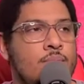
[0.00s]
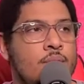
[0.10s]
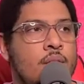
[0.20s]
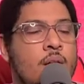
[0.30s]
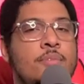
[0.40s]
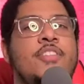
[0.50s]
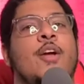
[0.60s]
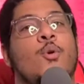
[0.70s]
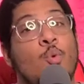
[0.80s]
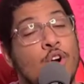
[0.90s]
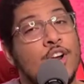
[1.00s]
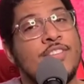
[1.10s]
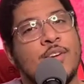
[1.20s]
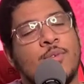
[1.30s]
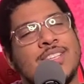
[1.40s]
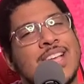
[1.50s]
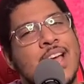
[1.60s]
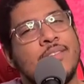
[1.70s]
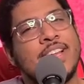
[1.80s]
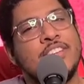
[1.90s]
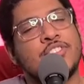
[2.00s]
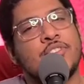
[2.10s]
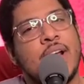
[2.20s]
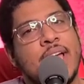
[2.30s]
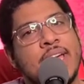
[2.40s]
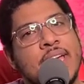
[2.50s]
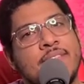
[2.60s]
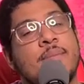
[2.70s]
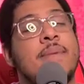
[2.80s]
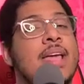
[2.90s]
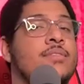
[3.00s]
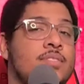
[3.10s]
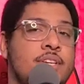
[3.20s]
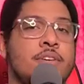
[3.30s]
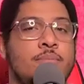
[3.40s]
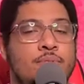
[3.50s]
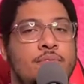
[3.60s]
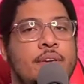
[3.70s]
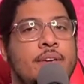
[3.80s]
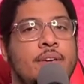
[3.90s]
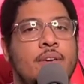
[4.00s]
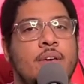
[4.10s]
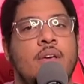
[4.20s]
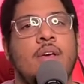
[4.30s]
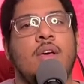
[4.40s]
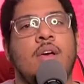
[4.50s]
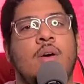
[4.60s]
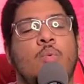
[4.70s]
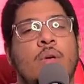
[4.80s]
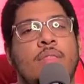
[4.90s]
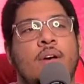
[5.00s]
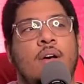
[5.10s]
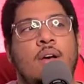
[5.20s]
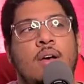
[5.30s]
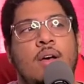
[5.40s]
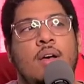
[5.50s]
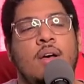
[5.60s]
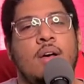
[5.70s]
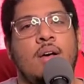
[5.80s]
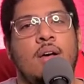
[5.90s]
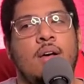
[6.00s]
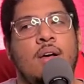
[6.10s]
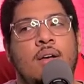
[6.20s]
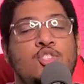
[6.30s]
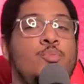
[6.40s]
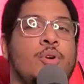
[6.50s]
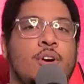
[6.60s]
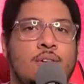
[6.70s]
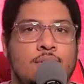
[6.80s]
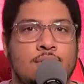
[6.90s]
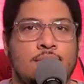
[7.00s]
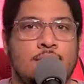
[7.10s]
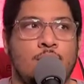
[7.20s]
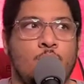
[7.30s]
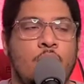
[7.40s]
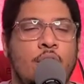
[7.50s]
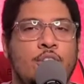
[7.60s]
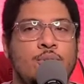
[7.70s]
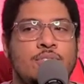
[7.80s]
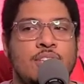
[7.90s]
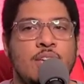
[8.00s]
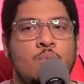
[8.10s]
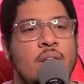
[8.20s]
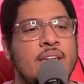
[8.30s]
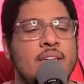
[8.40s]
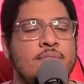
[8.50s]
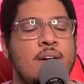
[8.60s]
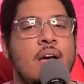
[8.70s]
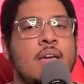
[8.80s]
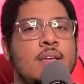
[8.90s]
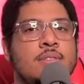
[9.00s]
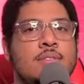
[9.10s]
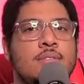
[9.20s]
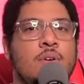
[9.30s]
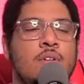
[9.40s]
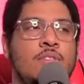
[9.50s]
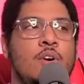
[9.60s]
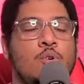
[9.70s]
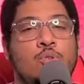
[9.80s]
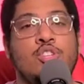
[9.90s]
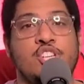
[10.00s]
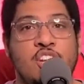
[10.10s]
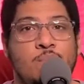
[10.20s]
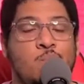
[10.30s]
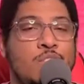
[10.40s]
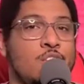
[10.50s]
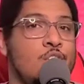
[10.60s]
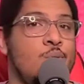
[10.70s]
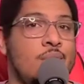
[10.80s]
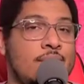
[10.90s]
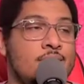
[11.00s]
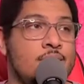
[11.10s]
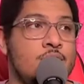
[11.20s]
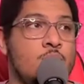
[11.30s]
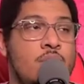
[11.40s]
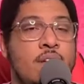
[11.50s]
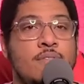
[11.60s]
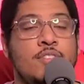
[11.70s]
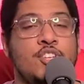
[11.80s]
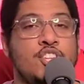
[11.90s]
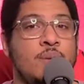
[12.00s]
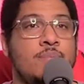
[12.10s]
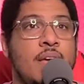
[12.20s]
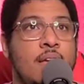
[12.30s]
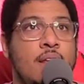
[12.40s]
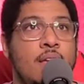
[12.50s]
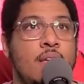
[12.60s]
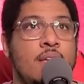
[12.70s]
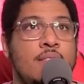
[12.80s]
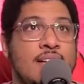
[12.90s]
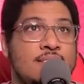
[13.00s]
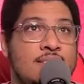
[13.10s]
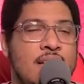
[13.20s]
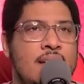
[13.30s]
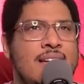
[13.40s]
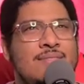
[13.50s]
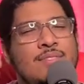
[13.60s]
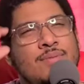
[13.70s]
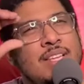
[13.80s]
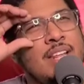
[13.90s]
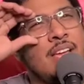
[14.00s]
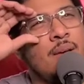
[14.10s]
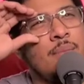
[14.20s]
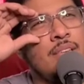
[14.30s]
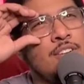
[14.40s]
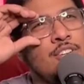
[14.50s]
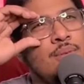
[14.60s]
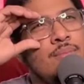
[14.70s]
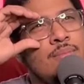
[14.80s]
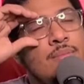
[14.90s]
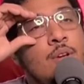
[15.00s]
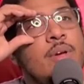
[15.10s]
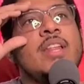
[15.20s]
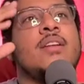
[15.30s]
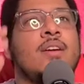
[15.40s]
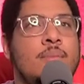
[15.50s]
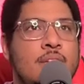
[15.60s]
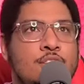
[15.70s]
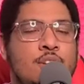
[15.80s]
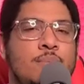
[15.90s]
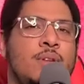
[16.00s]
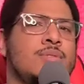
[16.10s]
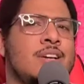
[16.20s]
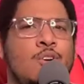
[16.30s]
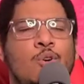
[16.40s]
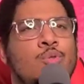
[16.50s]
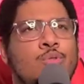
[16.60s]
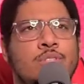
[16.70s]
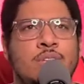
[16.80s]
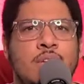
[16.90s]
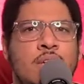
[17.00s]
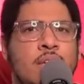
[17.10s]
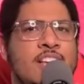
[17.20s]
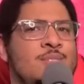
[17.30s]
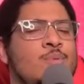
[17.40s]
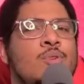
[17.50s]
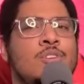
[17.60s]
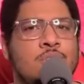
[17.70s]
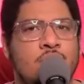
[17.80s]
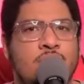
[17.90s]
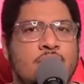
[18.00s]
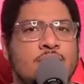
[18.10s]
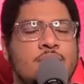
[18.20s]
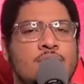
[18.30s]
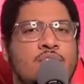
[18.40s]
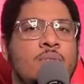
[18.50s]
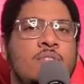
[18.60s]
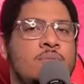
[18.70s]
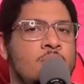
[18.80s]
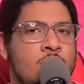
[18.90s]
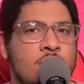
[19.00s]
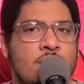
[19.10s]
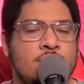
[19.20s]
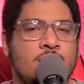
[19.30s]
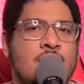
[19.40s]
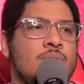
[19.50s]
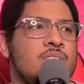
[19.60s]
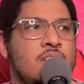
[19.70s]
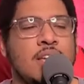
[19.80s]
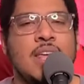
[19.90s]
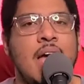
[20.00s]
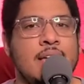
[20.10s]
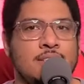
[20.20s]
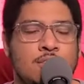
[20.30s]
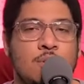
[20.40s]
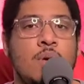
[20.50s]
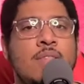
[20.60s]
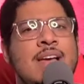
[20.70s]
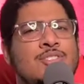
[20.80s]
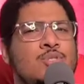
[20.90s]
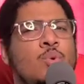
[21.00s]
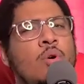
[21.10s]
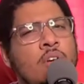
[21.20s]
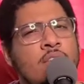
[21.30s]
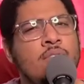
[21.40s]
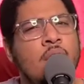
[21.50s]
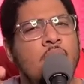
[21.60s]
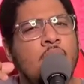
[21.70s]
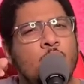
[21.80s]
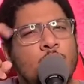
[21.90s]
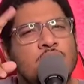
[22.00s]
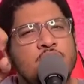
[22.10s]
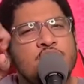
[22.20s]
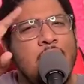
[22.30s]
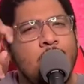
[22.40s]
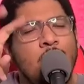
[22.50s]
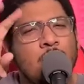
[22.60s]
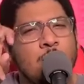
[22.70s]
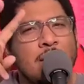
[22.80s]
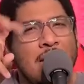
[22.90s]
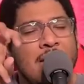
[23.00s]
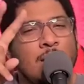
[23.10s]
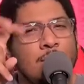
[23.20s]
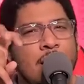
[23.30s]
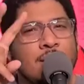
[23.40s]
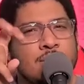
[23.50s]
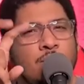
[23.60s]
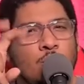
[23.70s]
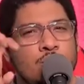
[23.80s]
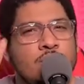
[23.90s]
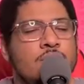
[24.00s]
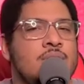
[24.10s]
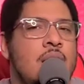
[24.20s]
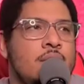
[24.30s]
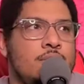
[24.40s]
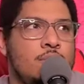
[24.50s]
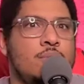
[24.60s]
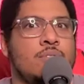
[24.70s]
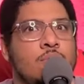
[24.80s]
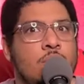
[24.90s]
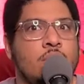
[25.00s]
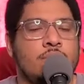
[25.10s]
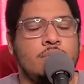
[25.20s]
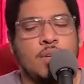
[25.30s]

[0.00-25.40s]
Um, there were there was kind of an Easter egg in the Man of Steel movie with uh, Supergirl, where you see when he finds the old ship with the codex in it or whatever, the ship that that's that I did he come in that ship? No, he didn't come in that ship, but it was like an old exploratory vessel, Kryptonian vessel that was stuck in the ice and so on. That sort of was the shout out. It became like his Fortress of Solitude, sort of.